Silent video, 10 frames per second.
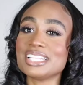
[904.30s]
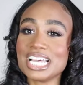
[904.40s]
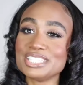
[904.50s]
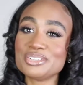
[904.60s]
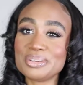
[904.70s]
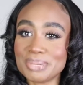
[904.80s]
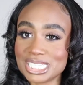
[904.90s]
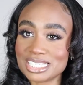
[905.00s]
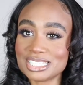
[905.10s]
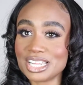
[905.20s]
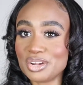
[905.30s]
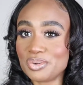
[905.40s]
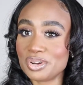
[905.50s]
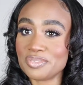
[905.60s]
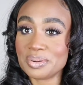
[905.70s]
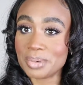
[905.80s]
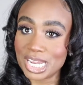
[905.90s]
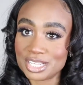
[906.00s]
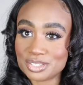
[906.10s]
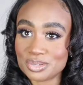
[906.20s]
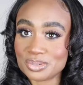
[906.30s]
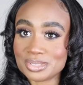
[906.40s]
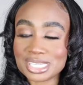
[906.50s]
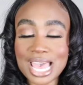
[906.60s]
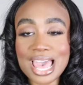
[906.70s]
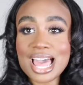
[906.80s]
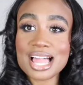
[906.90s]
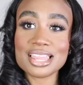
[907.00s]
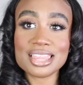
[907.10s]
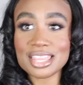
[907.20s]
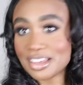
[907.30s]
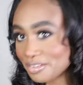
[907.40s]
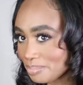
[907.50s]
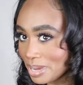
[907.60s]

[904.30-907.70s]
last three pieces that I ordered were bodysuits. Love